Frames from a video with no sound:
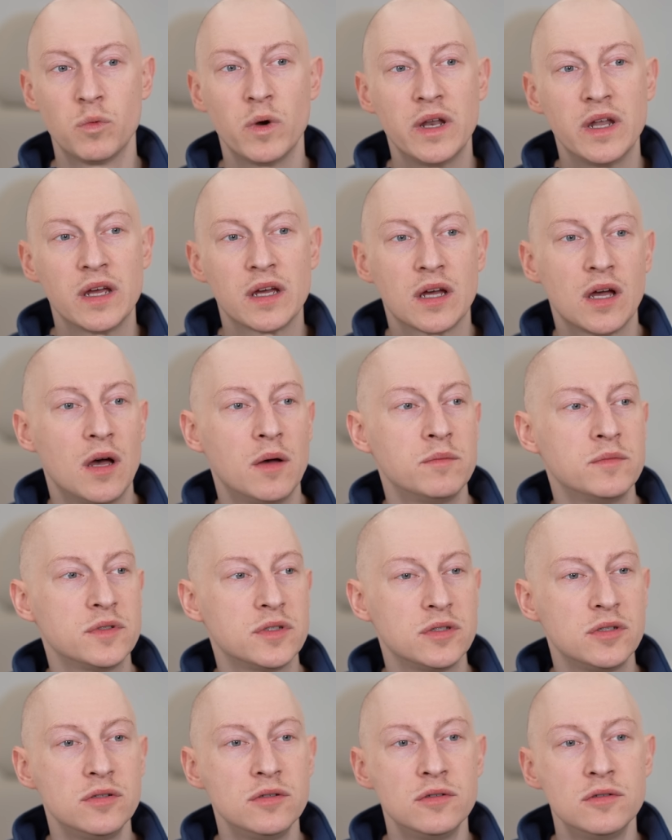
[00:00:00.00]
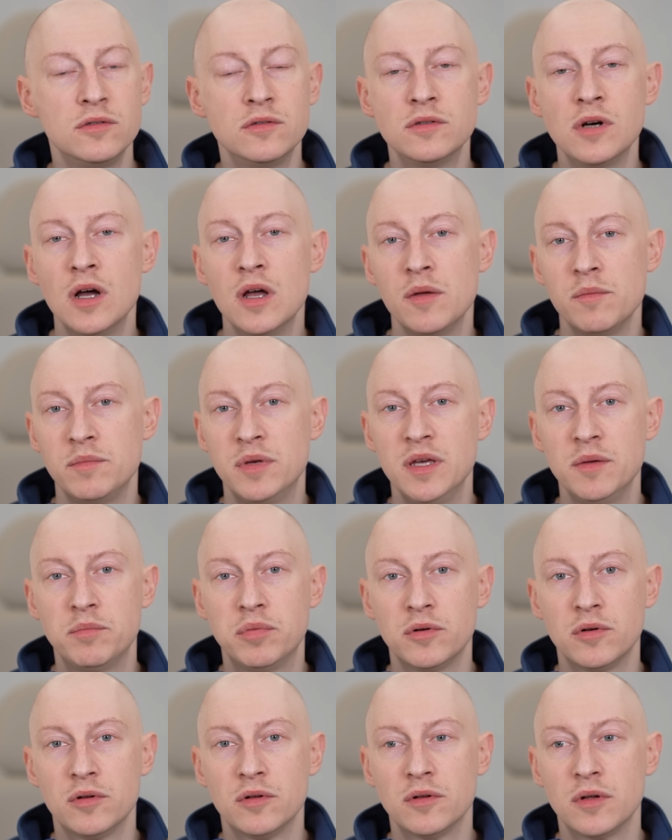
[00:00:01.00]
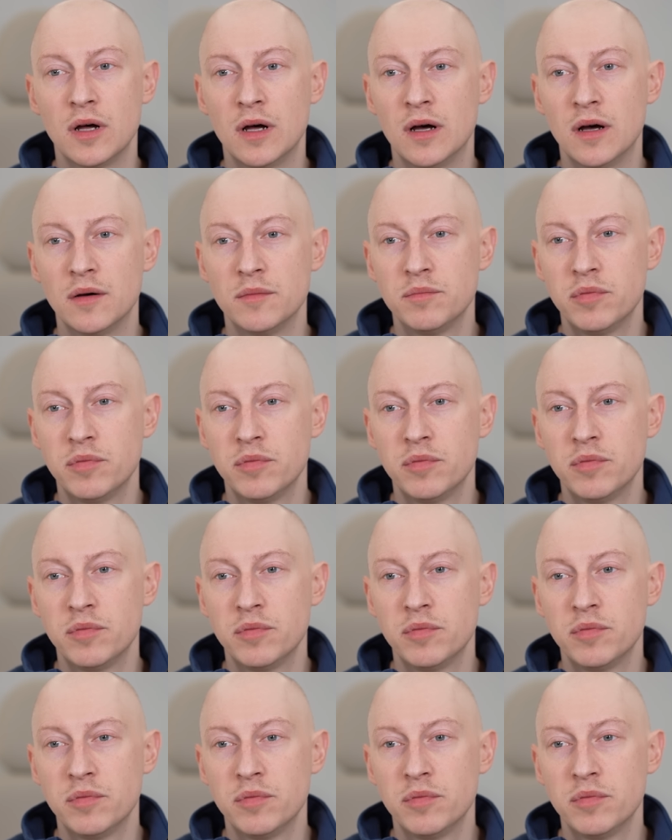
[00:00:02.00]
when it comes to people uh,